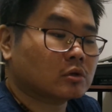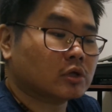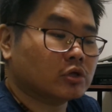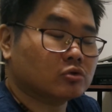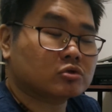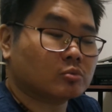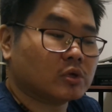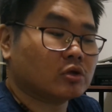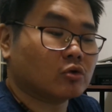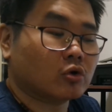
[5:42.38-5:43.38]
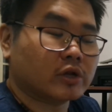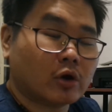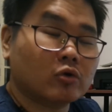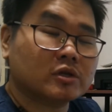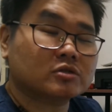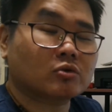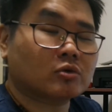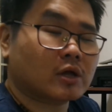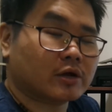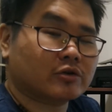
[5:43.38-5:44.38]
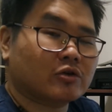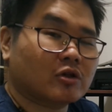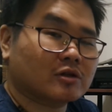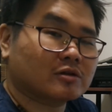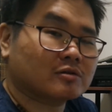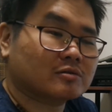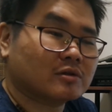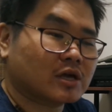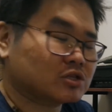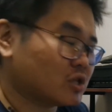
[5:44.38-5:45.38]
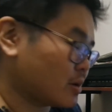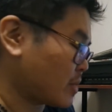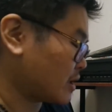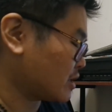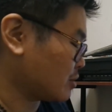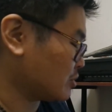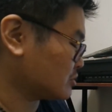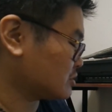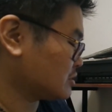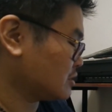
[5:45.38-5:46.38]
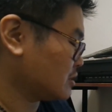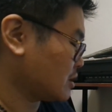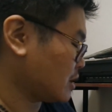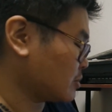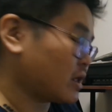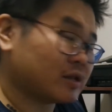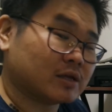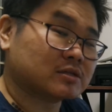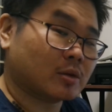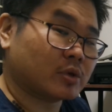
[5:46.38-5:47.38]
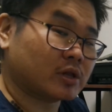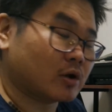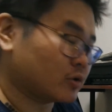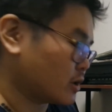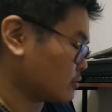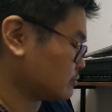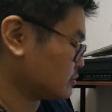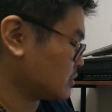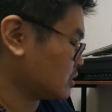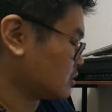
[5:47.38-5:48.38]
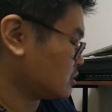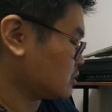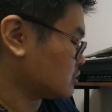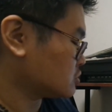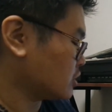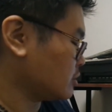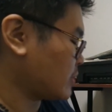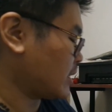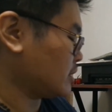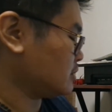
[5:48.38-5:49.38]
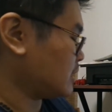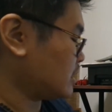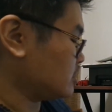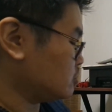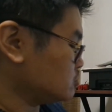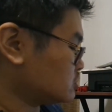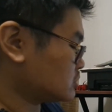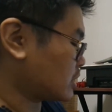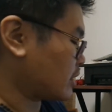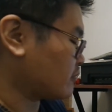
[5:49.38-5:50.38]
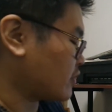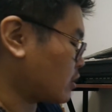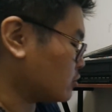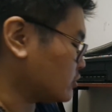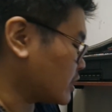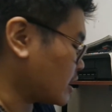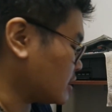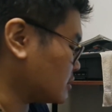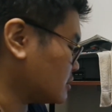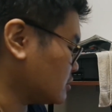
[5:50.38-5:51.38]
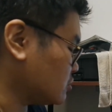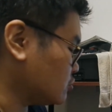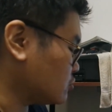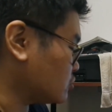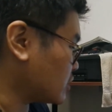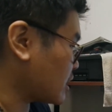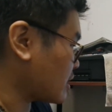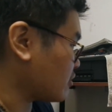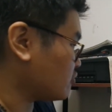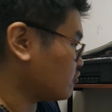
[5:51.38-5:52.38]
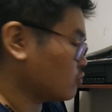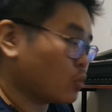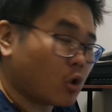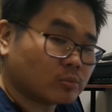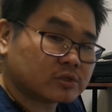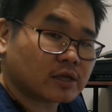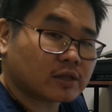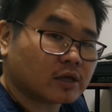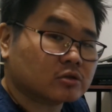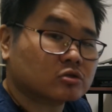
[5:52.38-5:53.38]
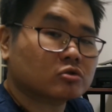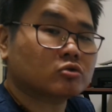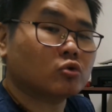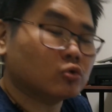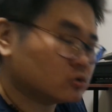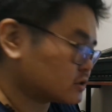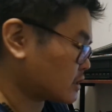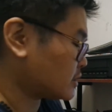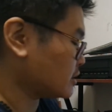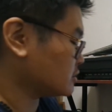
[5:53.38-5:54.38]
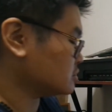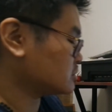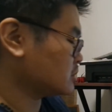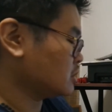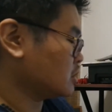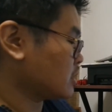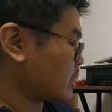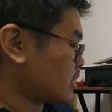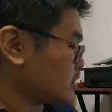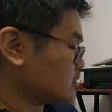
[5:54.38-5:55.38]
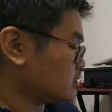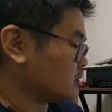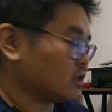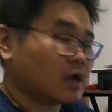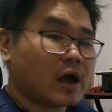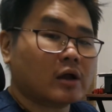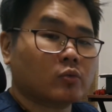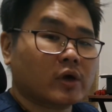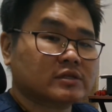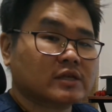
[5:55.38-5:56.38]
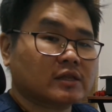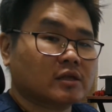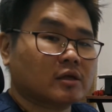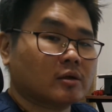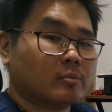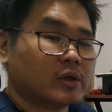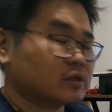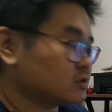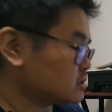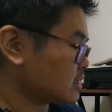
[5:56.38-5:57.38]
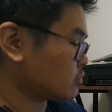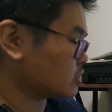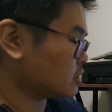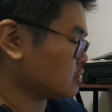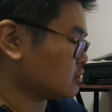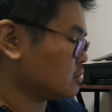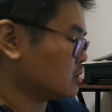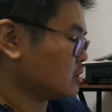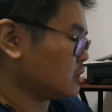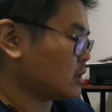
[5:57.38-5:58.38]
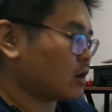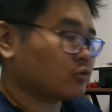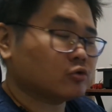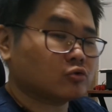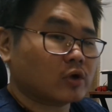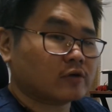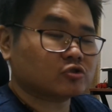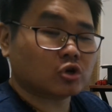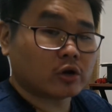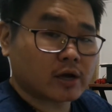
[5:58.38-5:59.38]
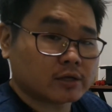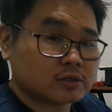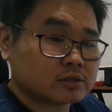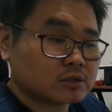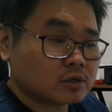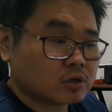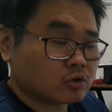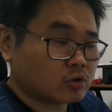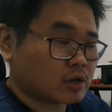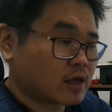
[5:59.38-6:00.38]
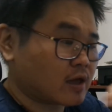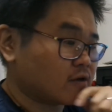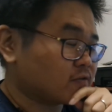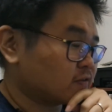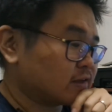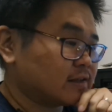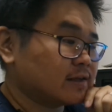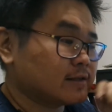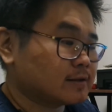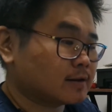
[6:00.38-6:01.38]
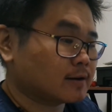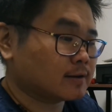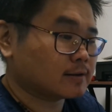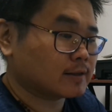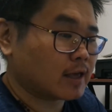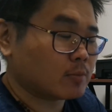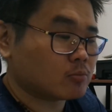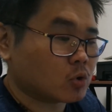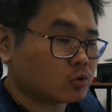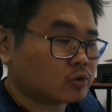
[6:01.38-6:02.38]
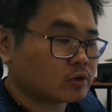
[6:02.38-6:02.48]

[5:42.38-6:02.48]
it used to be they only sold $100 HDMI cables. I'm glad that's coming down now. So in my daily use, I found that you could have warm settings, cool settings, and the hardware setting buttons down here allow you to have shortcuts. You can have it in game mode,